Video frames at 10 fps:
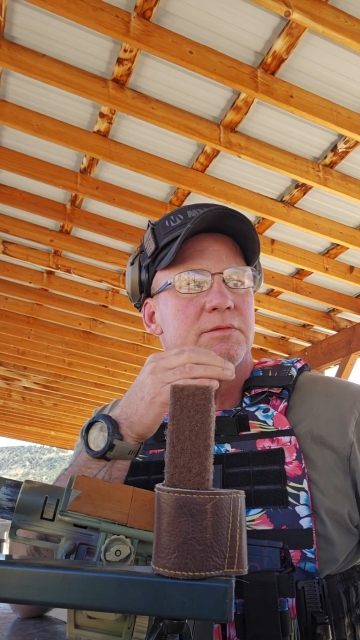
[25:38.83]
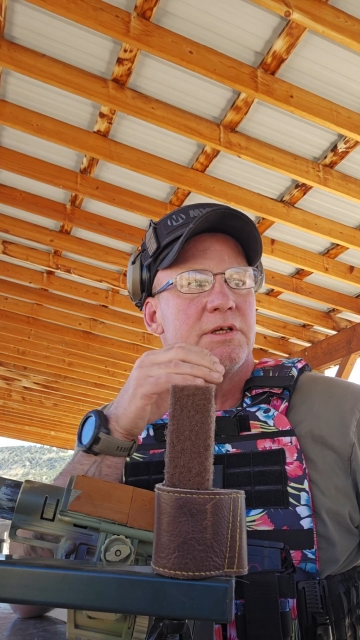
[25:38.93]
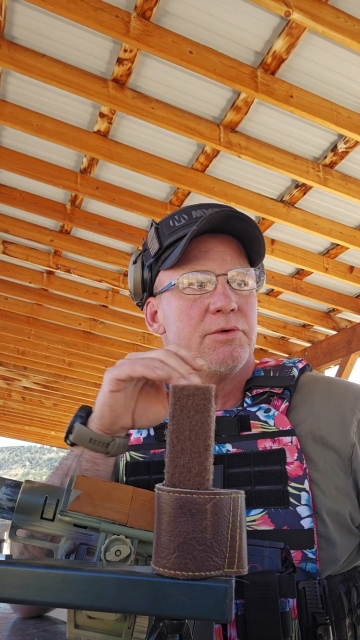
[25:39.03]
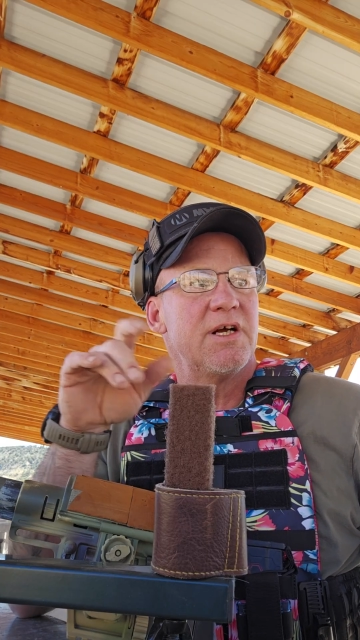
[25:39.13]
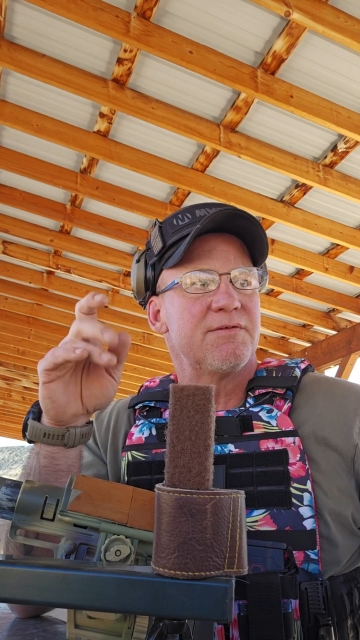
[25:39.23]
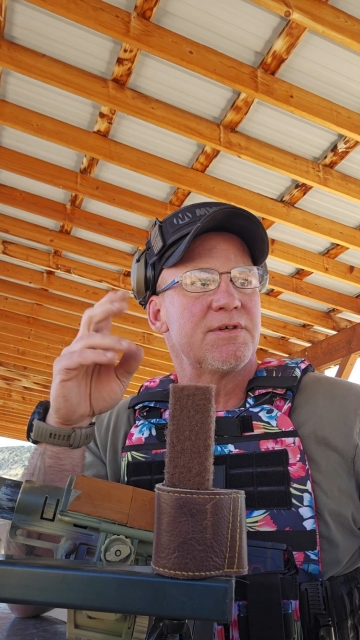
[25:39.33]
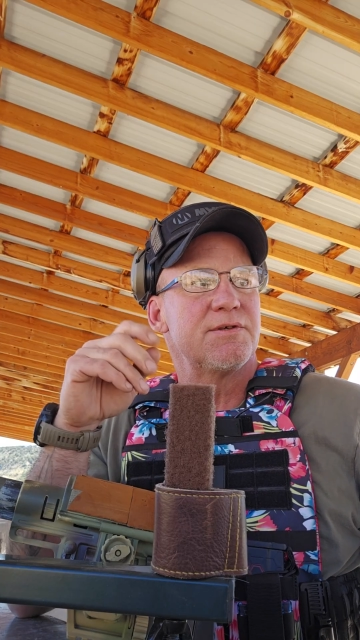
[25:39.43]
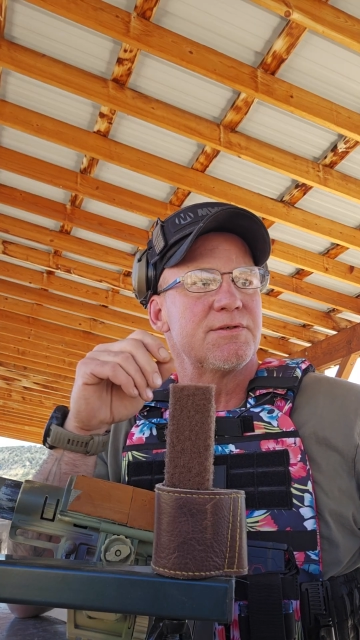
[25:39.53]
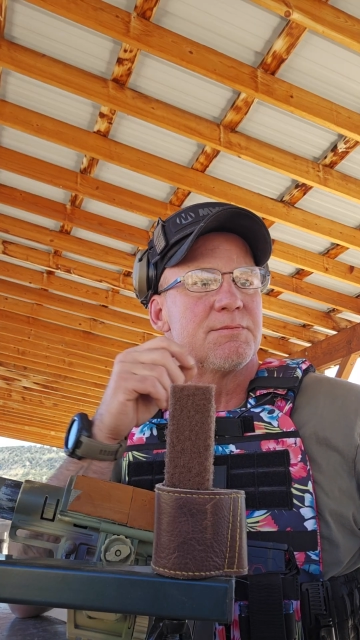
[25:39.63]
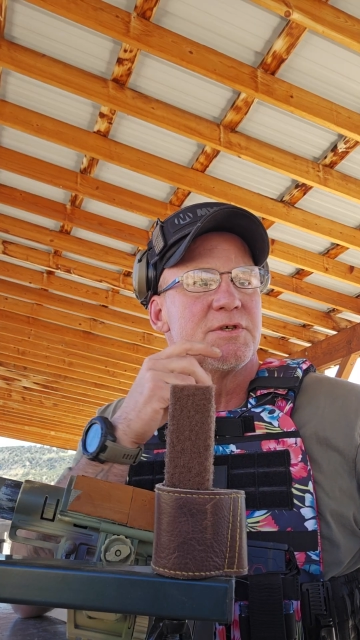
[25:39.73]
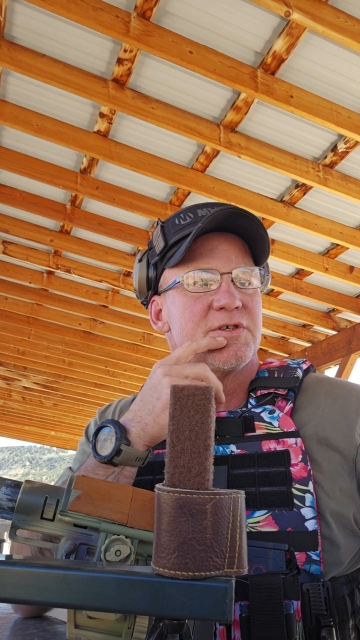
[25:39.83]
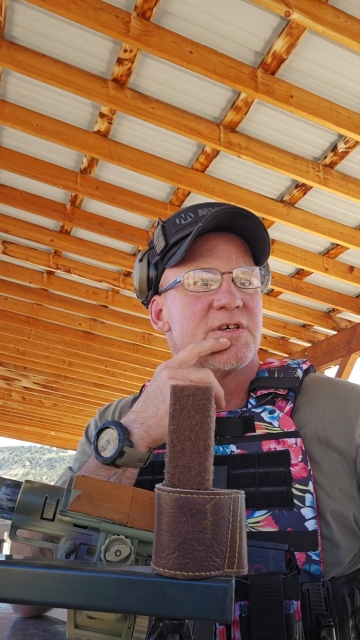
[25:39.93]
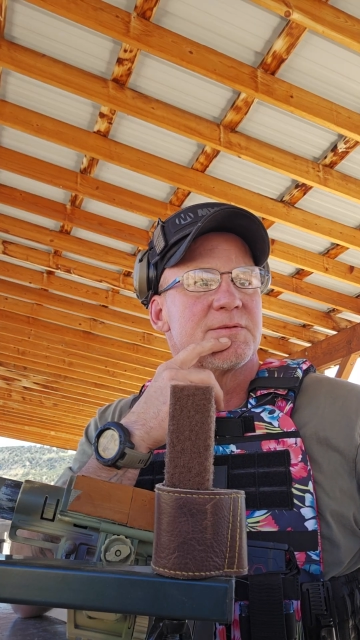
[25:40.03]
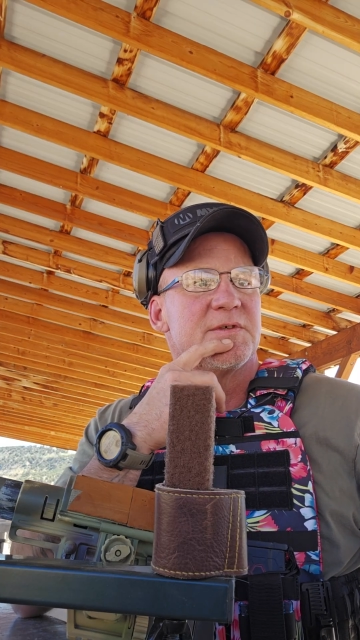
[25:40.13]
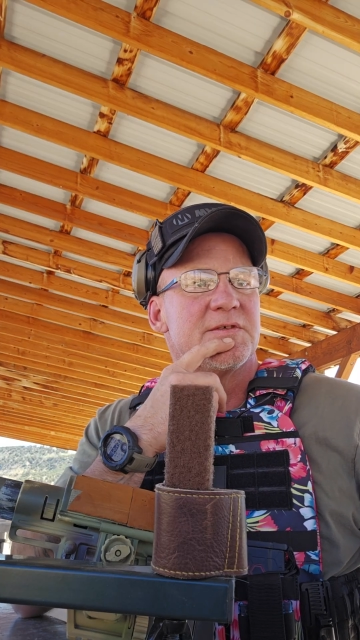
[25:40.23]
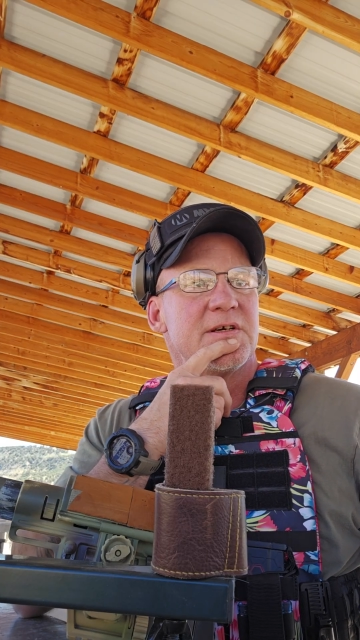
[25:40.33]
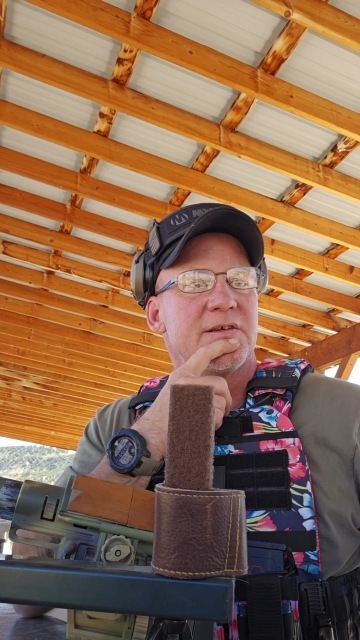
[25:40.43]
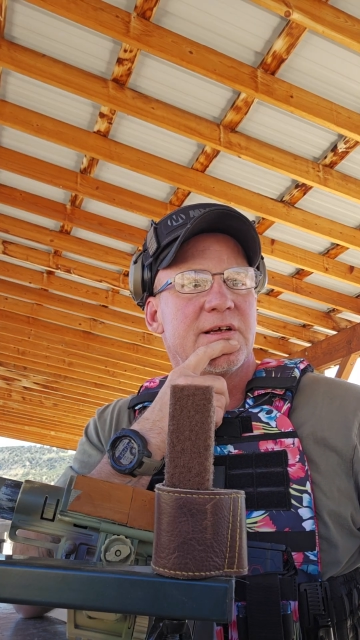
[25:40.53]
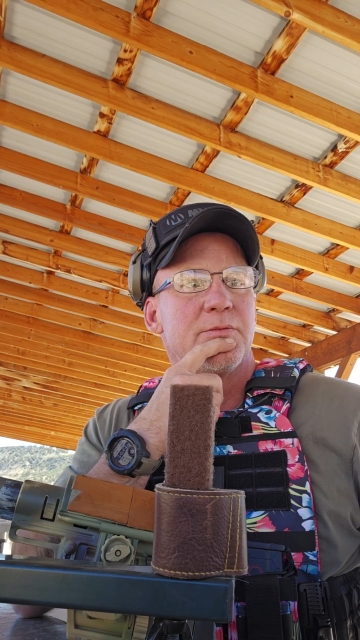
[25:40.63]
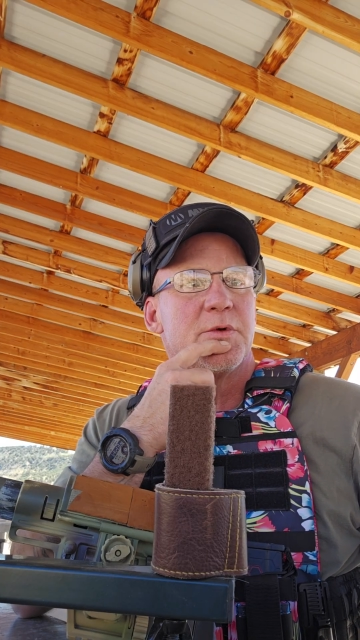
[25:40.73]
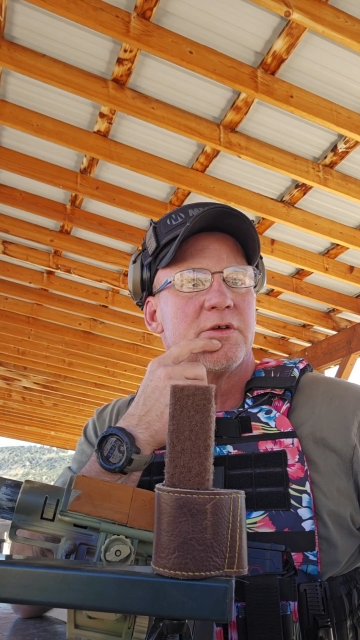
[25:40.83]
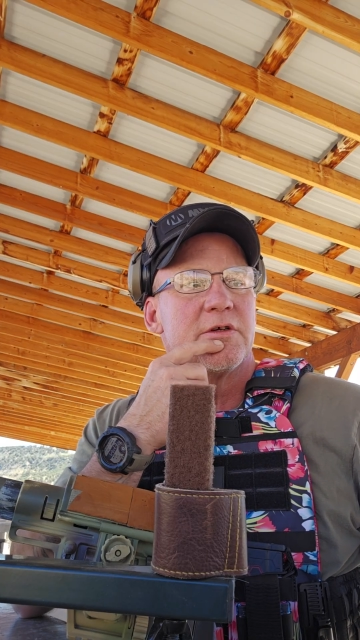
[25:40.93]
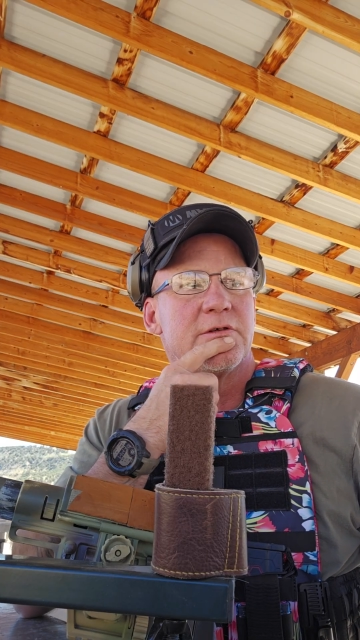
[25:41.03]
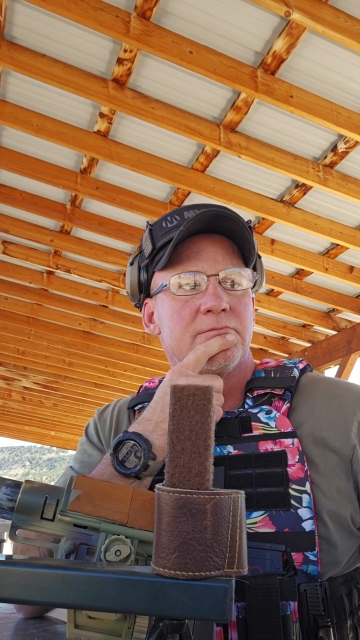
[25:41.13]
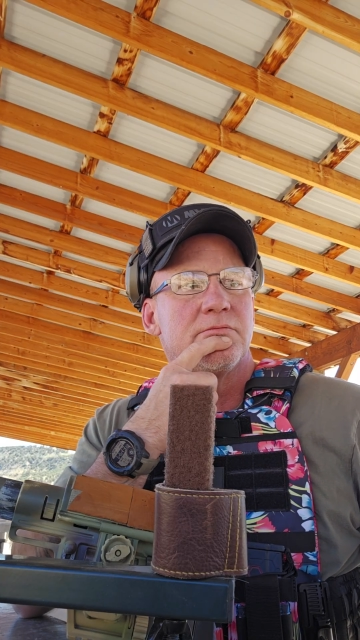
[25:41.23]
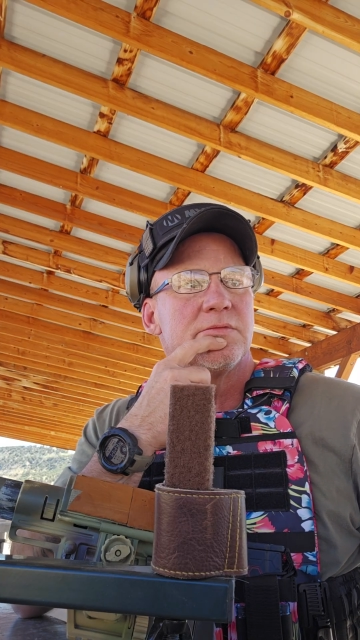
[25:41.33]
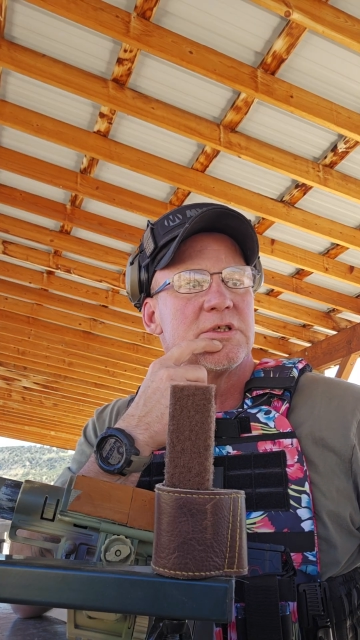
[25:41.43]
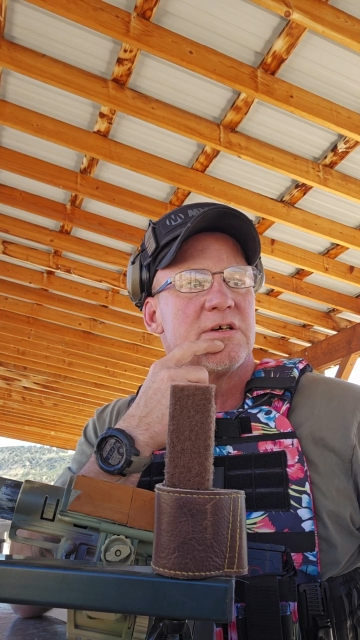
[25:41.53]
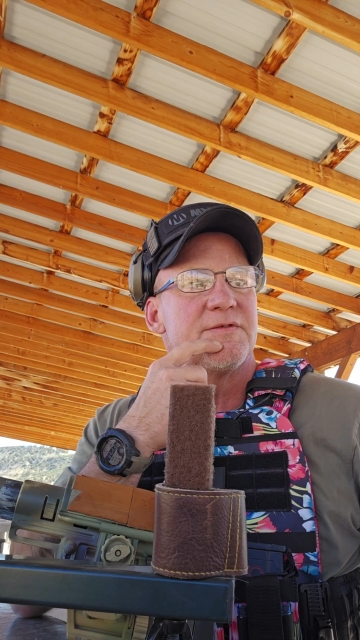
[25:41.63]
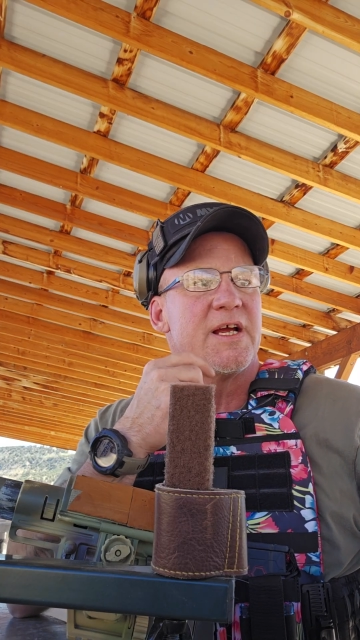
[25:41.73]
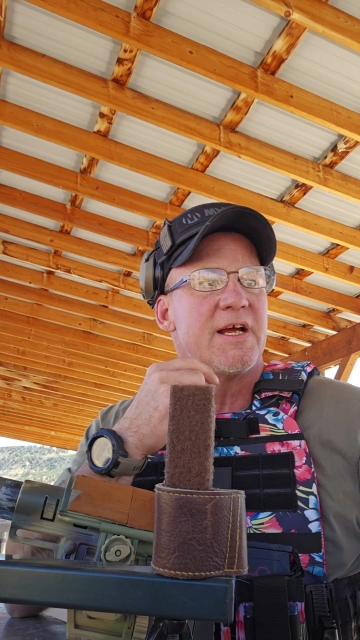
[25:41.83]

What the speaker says: you would have to do some adjustments there. That would be a little tough to